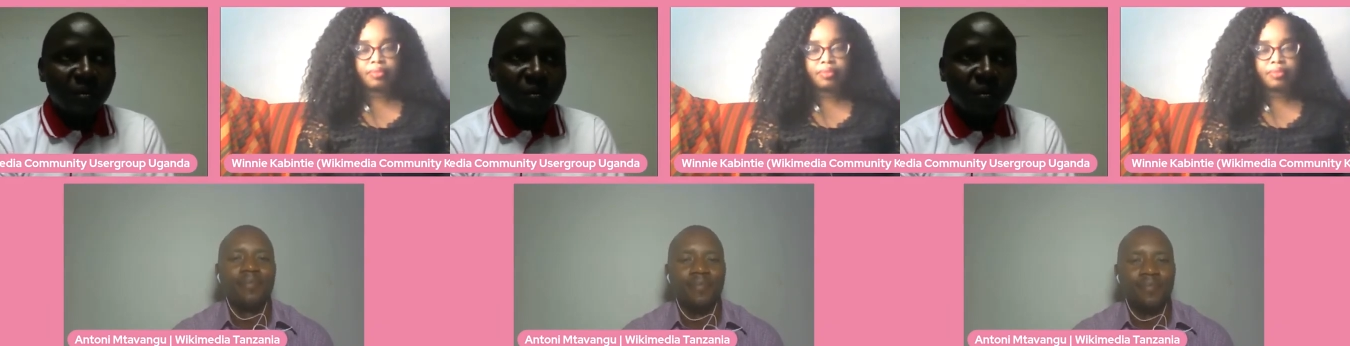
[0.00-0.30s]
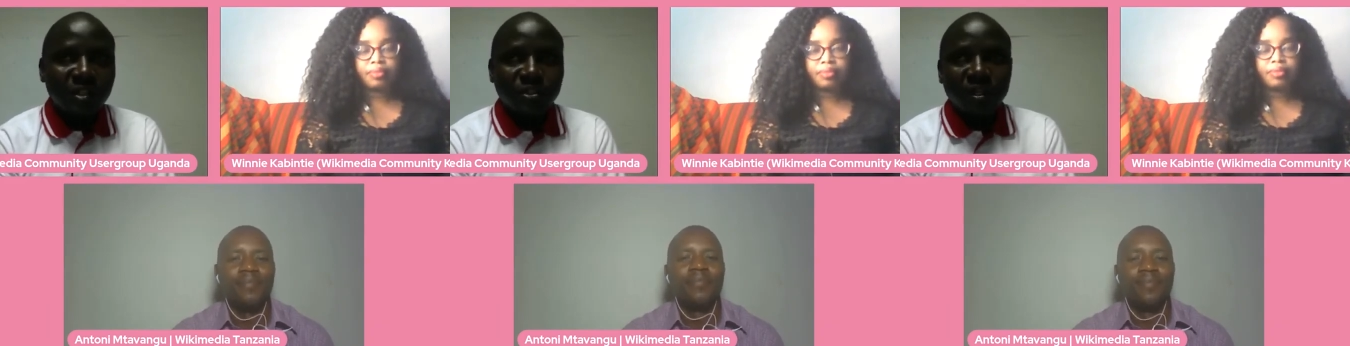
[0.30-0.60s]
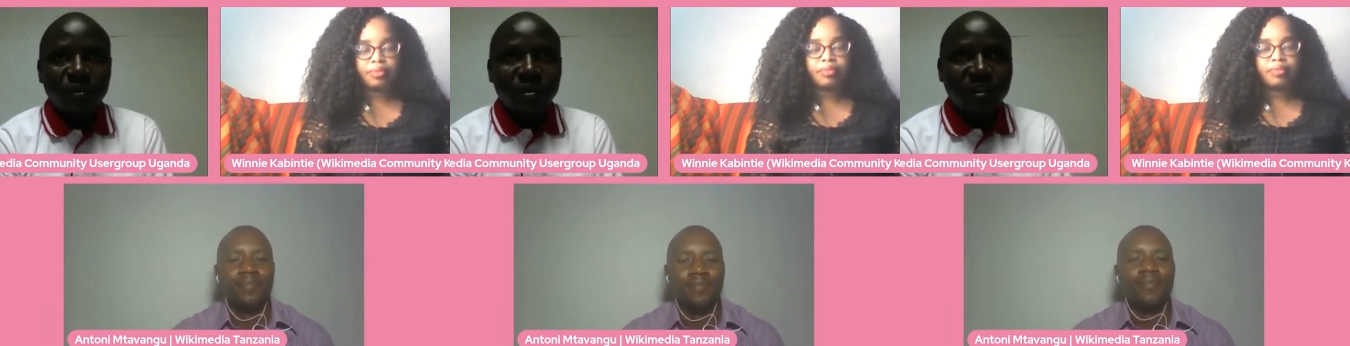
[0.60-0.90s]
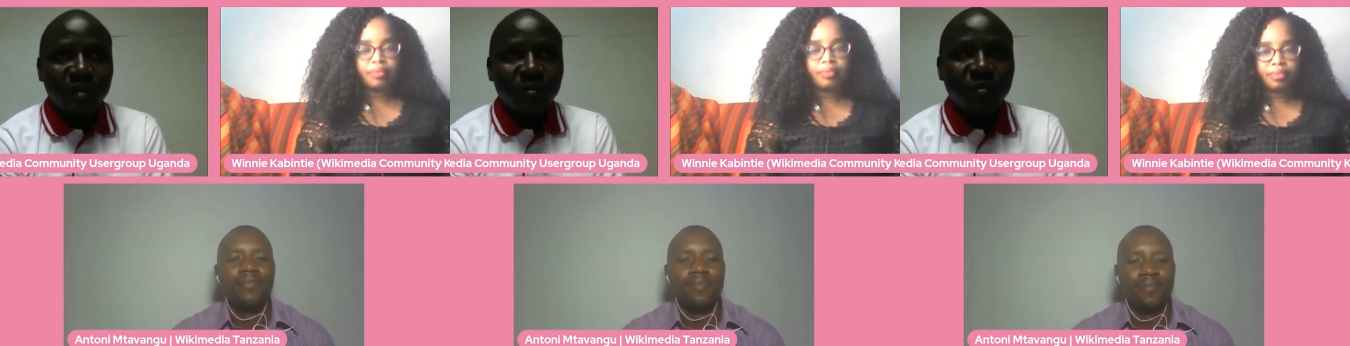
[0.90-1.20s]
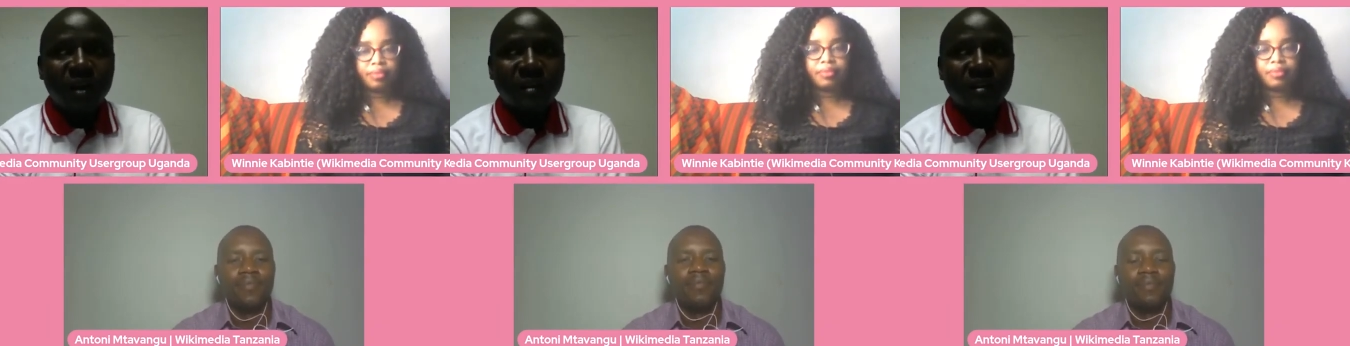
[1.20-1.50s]
Speaker 1: We actually with
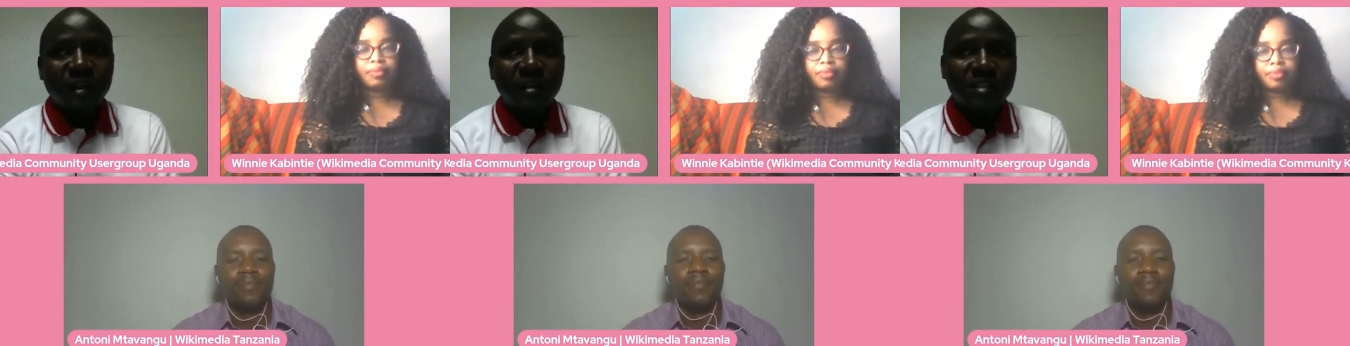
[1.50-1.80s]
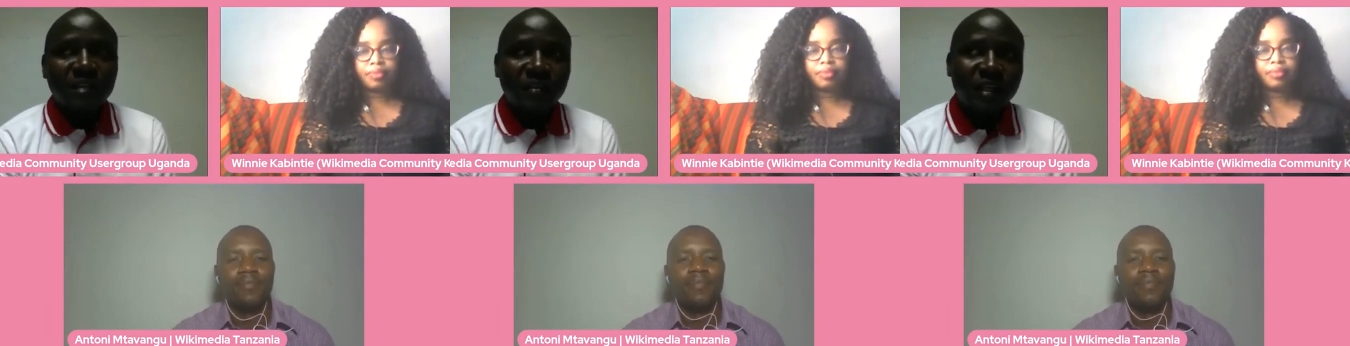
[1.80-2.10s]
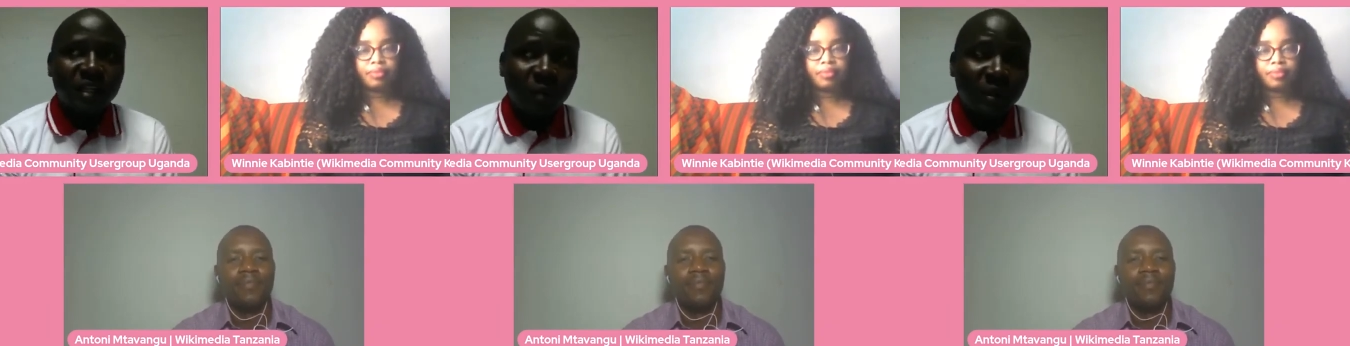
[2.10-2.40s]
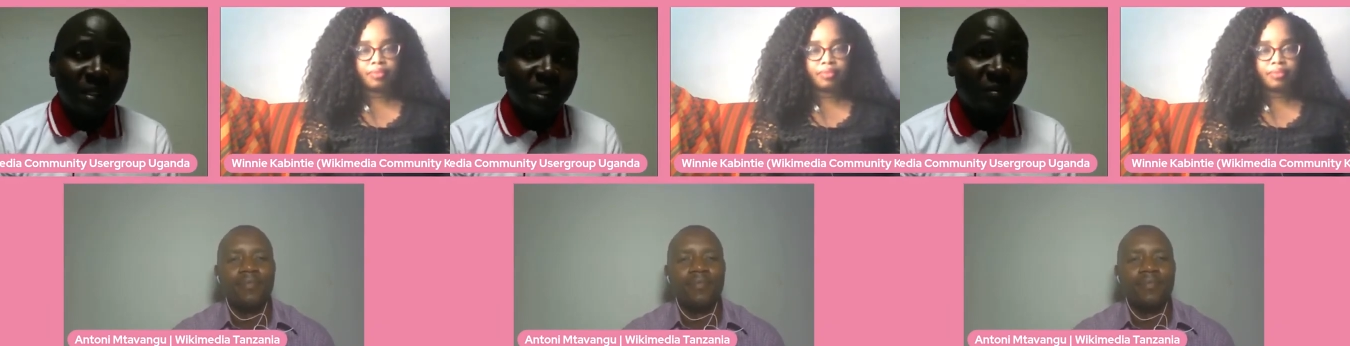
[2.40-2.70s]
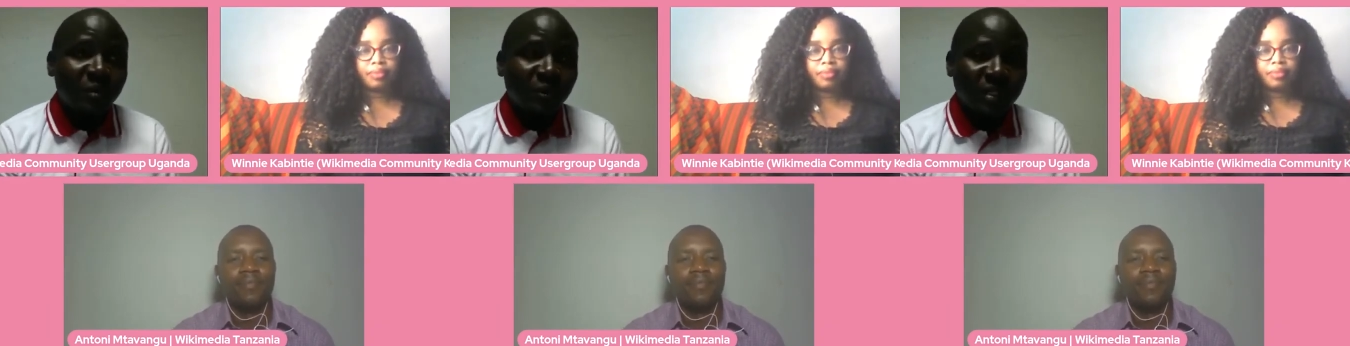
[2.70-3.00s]
him at the East African Capacity
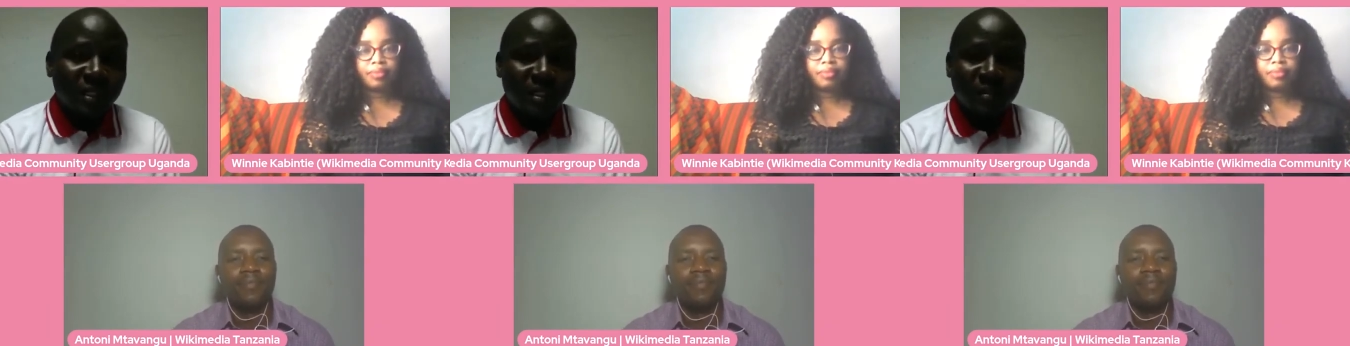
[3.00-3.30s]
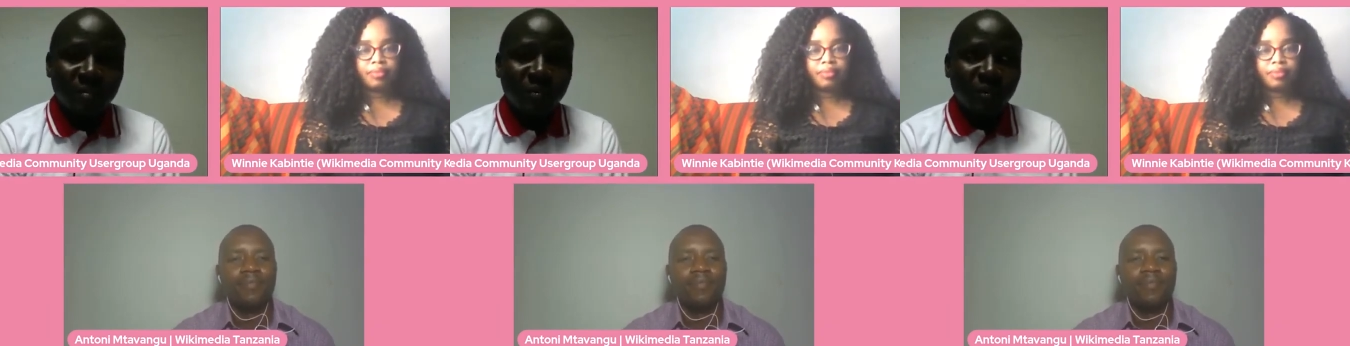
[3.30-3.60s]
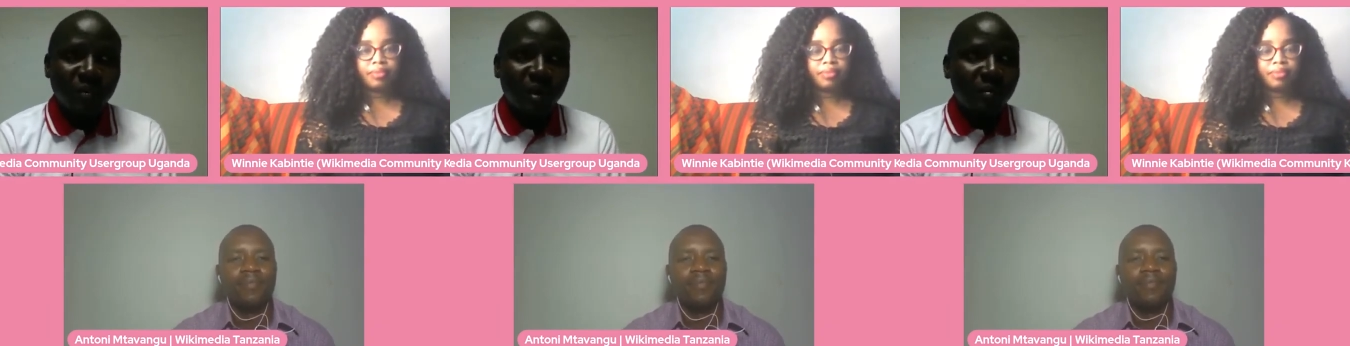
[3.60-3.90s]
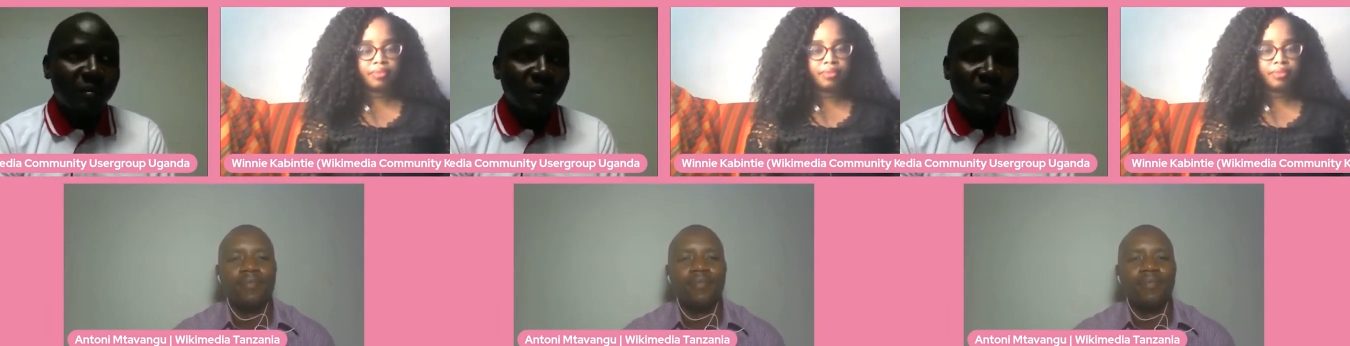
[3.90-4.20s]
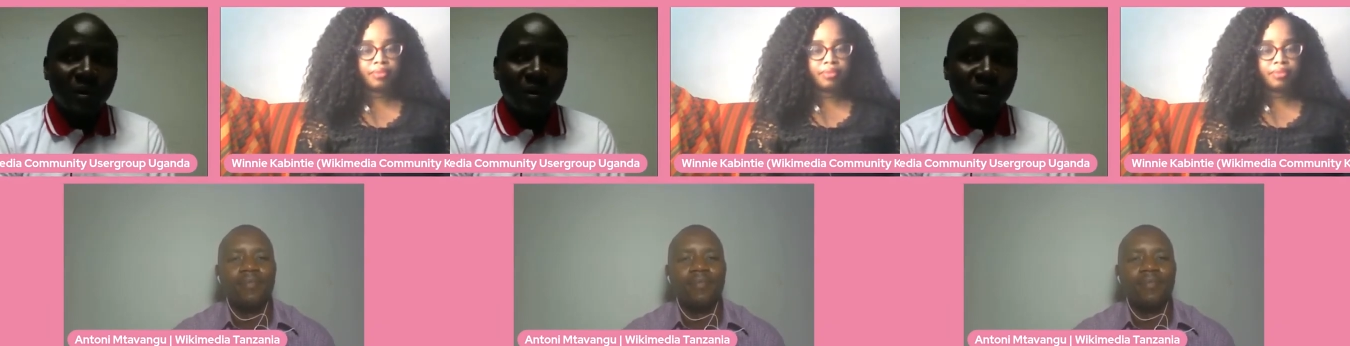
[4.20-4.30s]
Building Program